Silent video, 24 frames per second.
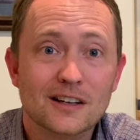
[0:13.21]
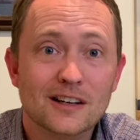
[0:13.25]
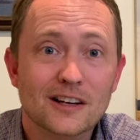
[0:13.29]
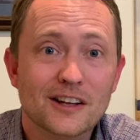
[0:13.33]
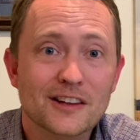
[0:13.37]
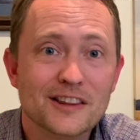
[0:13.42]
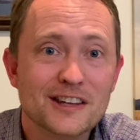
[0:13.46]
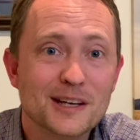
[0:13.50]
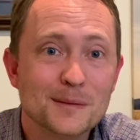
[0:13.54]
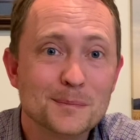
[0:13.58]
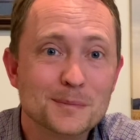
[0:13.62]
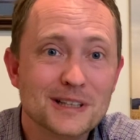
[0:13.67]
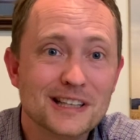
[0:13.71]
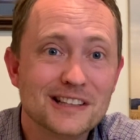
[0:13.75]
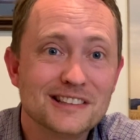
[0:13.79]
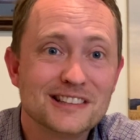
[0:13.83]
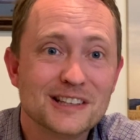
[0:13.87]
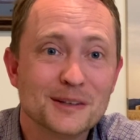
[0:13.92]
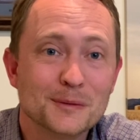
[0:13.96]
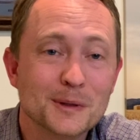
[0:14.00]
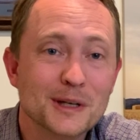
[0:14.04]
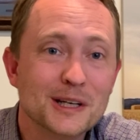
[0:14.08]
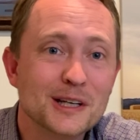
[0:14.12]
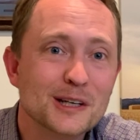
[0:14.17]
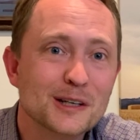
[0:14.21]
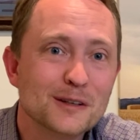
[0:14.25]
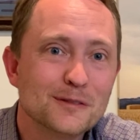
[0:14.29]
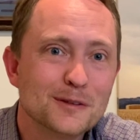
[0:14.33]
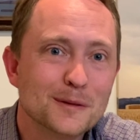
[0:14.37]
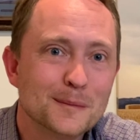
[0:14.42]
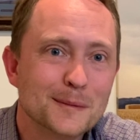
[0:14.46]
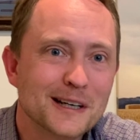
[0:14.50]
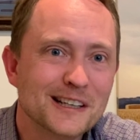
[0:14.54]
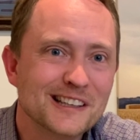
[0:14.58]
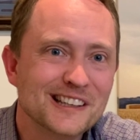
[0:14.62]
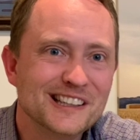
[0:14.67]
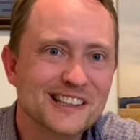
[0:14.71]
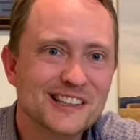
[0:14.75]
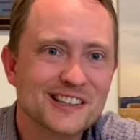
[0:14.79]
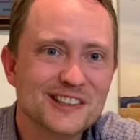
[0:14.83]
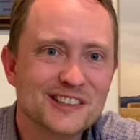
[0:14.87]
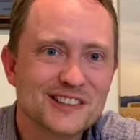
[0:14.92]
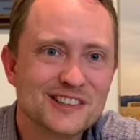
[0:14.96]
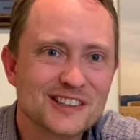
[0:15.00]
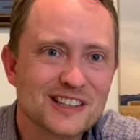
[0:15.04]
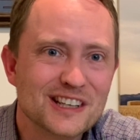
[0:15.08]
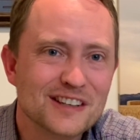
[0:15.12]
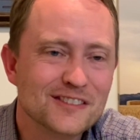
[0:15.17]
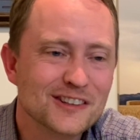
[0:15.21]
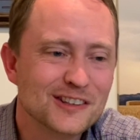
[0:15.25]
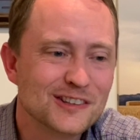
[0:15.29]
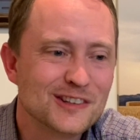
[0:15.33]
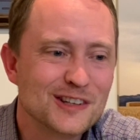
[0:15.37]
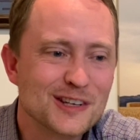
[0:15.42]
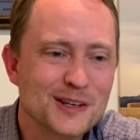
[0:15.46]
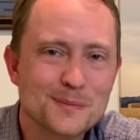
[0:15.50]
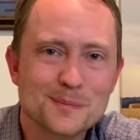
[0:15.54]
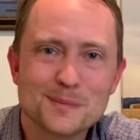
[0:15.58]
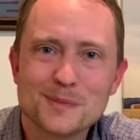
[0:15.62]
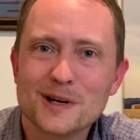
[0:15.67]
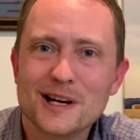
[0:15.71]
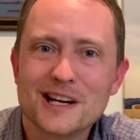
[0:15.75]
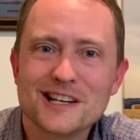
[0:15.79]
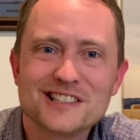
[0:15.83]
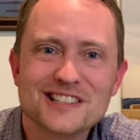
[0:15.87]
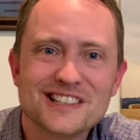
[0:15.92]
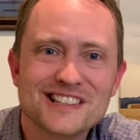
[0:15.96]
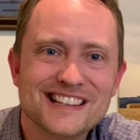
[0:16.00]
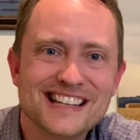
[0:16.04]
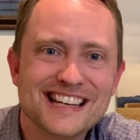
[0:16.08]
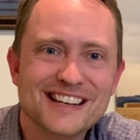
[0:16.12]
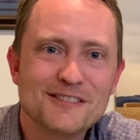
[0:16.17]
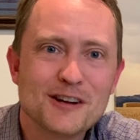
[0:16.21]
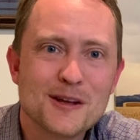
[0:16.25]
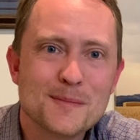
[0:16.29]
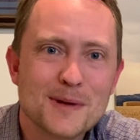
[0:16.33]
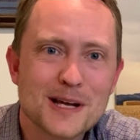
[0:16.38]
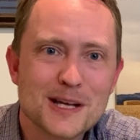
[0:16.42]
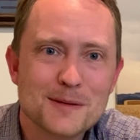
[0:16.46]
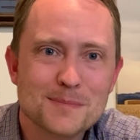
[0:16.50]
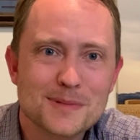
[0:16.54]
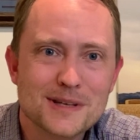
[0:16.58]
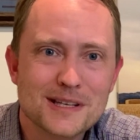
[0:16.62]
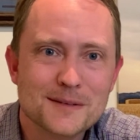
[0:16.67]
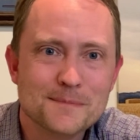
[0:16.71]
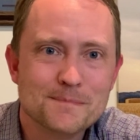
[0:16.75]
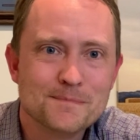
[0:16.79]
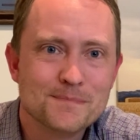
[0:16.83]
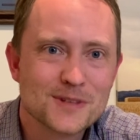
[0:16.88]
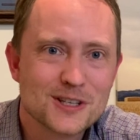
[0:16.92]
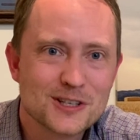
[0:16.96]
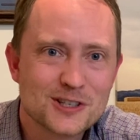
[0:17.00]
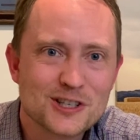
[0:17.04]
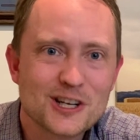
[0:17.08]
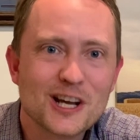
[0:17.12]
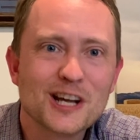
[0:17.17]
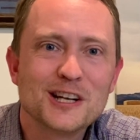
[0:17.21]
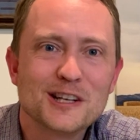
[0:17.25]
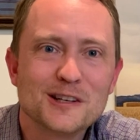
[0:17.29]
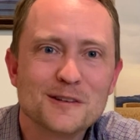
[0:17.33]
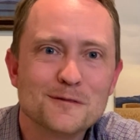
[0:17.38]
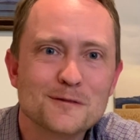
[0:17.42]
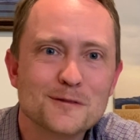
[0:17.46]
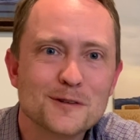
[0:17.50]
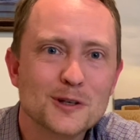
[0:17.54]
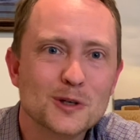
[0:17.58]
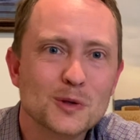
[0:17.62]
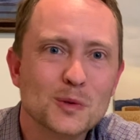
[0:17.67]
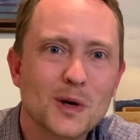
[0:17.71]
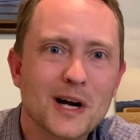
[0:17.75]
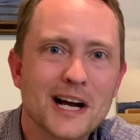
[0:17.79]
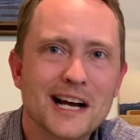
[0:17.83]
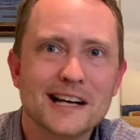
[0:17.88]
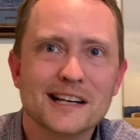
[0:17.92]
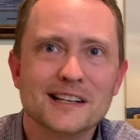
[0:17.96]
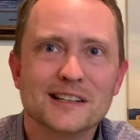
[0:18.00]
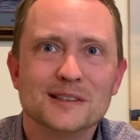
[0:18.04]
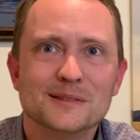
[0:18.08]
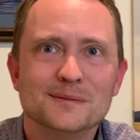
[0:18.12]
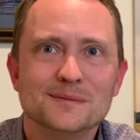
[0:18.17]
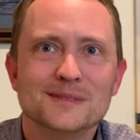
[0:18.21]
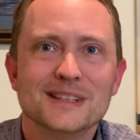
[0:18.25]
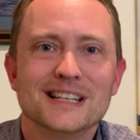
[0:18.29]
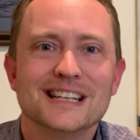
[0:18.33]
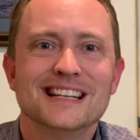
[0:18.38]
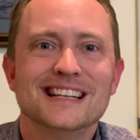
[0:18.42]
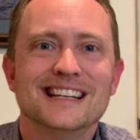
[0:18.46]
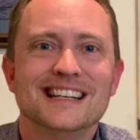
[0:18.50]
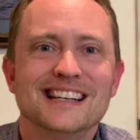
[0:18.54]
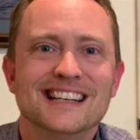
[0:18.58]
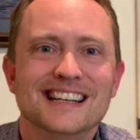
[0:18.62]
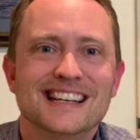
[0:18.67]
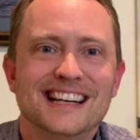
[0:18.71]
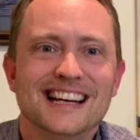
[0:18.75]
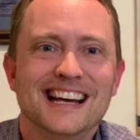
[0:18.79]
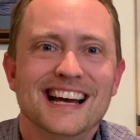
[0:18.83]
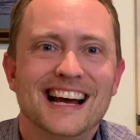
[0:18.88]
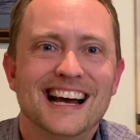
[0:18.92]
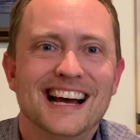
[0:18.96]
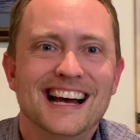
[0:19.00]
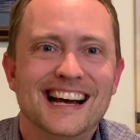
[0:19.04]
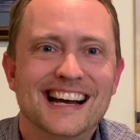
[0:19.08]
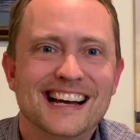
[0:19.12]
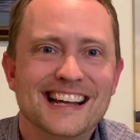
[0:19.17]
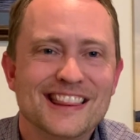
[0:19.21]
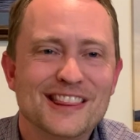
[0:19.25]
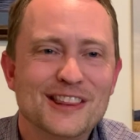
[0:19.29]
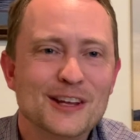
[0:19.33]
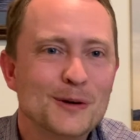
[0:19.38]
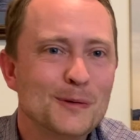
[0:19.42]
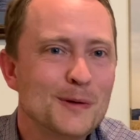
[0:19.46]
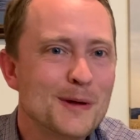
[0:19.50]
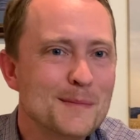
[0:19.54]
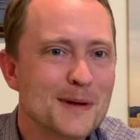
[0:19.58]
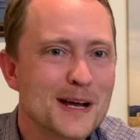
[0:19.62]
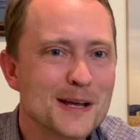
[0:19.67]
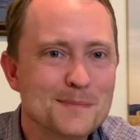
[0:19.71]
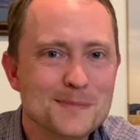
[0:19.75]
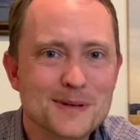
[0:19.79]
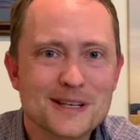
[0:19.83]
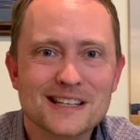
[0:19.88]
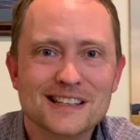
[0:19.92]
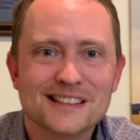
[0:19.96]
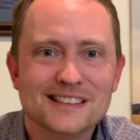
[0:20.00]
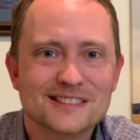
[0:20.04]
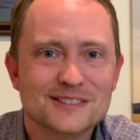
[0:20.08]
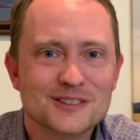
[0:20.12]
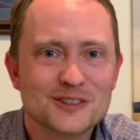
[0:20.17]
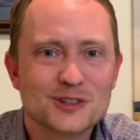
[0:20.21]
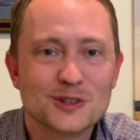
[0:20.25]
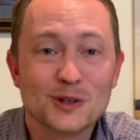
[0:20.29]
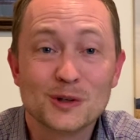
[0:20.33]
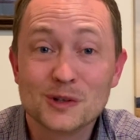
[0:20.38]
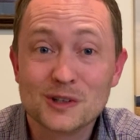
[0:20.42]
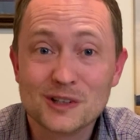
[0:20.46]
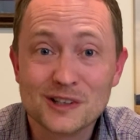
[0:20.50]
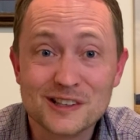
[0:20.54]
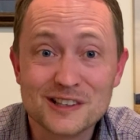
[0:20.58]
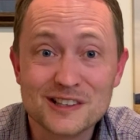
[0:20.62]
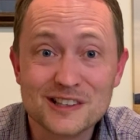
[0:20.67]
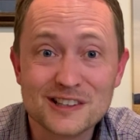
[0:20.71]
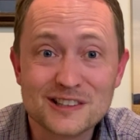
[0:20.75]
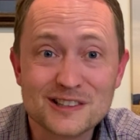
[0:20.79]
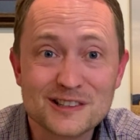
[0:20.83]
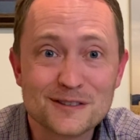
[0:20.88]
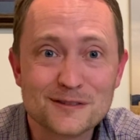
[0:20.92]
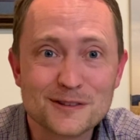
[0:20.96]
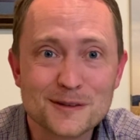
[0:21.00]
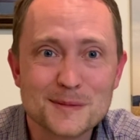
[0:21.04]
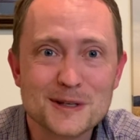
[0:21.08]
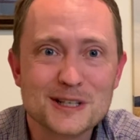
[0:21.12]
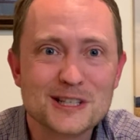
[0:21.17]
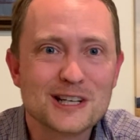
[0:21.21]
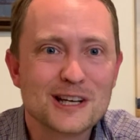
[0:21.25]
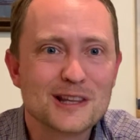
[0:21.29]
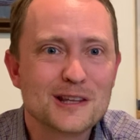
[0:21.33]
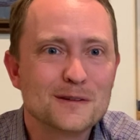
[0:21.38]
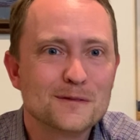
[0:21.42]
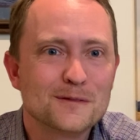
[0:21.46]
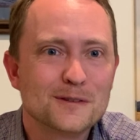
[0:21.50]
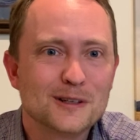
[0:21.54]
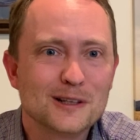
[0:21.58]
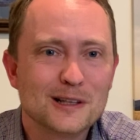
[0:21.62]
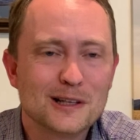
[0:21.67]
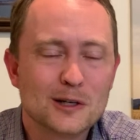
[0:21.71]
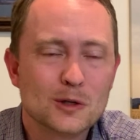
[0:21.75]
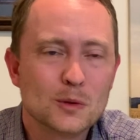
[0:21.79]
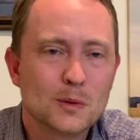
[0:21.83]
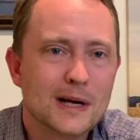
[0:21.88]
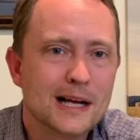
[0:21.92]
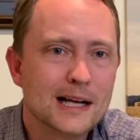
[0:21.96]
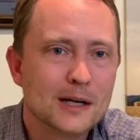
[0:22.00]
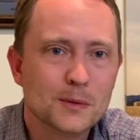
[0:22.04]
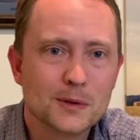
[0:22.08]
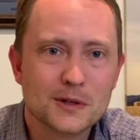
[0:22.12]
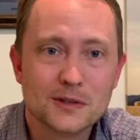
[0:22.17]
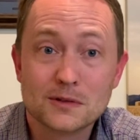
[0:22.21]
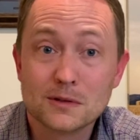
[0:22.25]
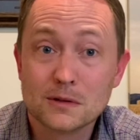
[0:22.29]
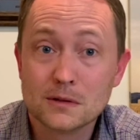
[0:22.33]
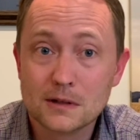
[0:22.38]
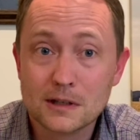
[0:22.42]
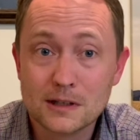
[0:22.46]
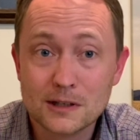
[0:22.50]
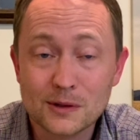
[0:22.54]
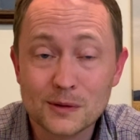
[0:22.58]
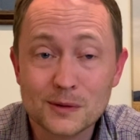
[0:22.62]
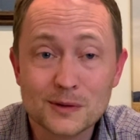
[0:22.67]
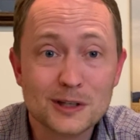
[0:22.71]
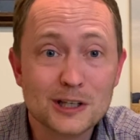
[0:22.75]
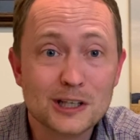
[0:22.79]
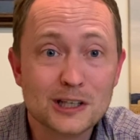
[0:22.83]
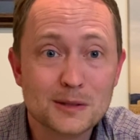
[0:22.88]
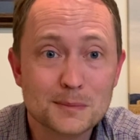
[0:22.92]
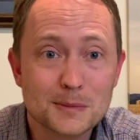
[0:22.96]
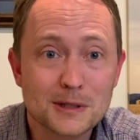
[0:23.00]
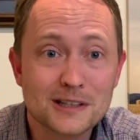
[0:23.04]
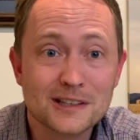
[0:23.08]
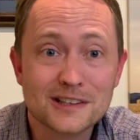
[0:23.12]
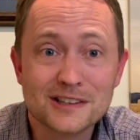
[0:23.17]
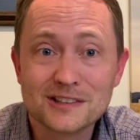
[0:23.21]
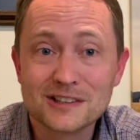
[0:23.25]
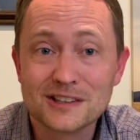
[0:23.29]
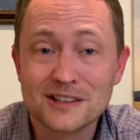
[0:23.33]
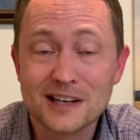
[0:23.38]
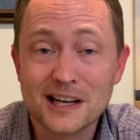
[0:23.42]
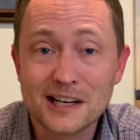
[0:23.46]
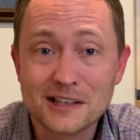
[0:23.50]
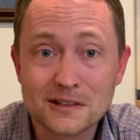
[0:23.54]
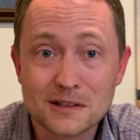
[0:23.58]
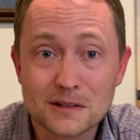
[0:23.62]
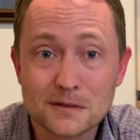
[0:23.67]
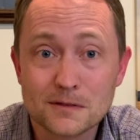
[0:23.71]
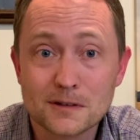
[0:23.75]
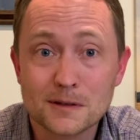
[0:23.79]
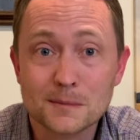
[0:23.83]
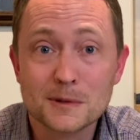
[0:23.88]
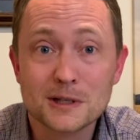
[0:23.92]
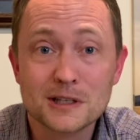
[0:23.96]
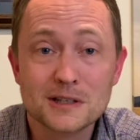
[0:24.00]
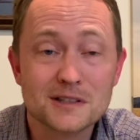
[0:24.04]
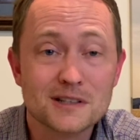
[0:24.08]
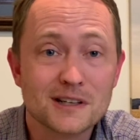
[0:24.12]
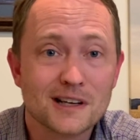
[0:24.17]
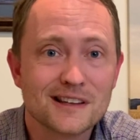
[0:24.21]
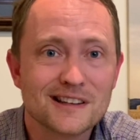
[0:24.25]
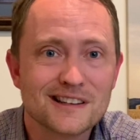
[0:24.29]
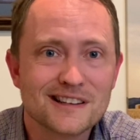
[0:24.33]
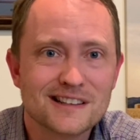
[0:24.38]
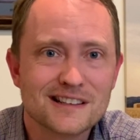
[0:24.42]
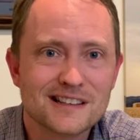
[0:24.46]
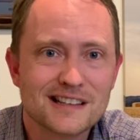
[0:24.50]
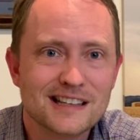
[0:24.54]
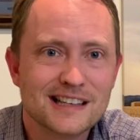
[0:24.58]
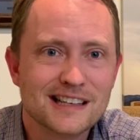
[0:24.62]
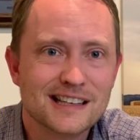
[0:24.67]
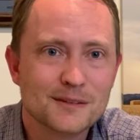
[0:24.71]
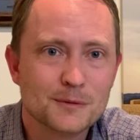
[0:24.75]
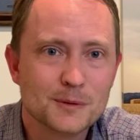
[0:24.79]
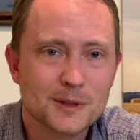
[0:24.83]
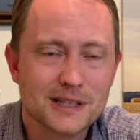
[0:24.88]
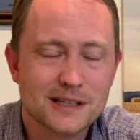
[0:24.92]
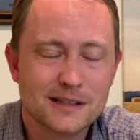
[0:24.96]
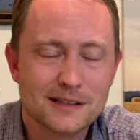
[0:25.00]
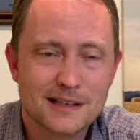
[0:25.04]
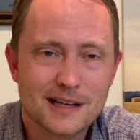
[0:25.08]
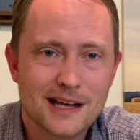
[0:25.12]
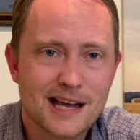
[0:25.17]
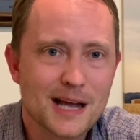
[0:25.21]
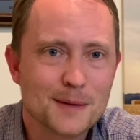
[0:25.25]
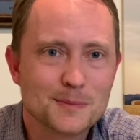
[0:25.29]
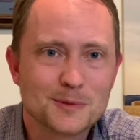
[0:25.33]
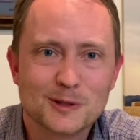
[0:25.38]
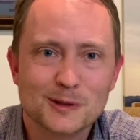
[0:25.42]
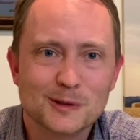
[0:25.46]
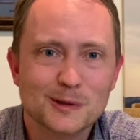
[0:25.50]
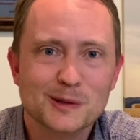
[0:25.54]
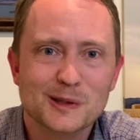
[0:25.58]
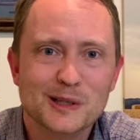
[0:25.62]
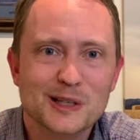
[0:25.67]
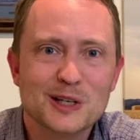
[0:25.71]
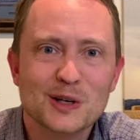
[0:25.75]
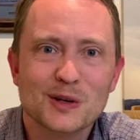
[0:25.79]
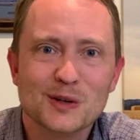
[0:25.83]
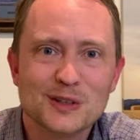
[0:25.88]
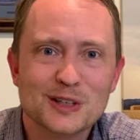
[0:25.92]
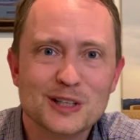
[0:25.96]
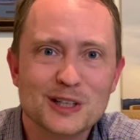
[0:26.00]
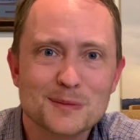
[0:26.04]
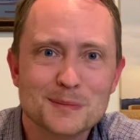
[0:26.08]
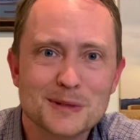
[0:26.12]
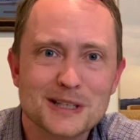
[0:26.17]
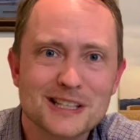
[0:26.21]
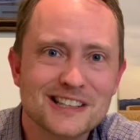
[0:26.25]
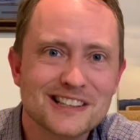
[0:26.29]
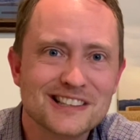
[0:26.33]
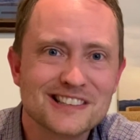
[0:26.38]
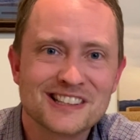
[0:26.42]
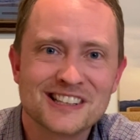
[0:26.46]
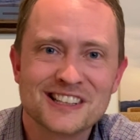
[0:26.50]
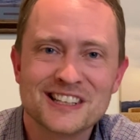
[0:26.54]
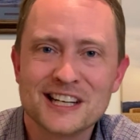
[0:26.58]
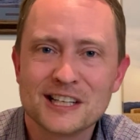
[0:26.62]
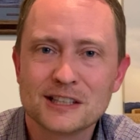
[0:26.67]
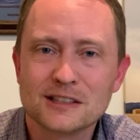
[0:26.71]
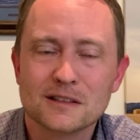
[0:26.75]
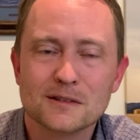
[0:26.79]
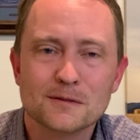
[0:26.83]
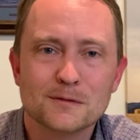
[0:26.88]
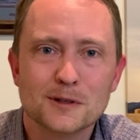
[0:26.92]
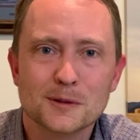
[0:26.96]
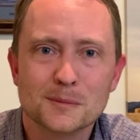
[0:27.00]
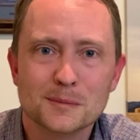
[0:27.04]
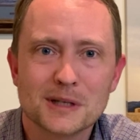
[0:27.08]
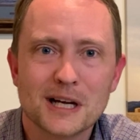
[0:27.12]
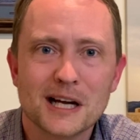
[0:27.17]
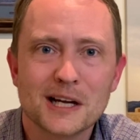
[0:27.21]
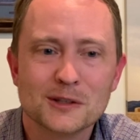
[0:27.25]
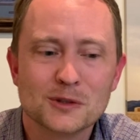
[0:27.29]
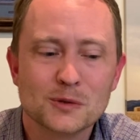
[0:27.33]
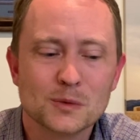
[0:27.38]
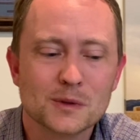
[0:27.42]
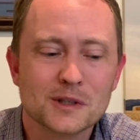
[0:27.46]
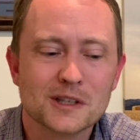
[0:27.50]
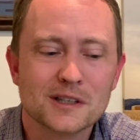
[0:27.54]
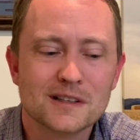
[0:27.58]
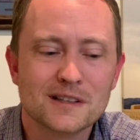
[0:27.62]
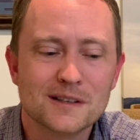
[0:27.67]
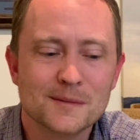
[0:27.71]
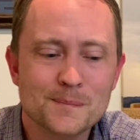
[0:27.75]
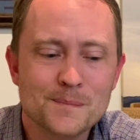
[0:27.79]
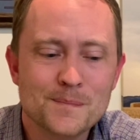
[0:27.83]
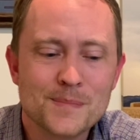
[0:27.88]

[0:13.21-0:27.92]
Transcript: All the updates that we hear from our leaders give us the impression that we might be shut in for a while. Though we might be socially distant from each other for a little while, we certainly don't need to be disconnected from each other, and we absolutely don't need to be disconnected from God's Word.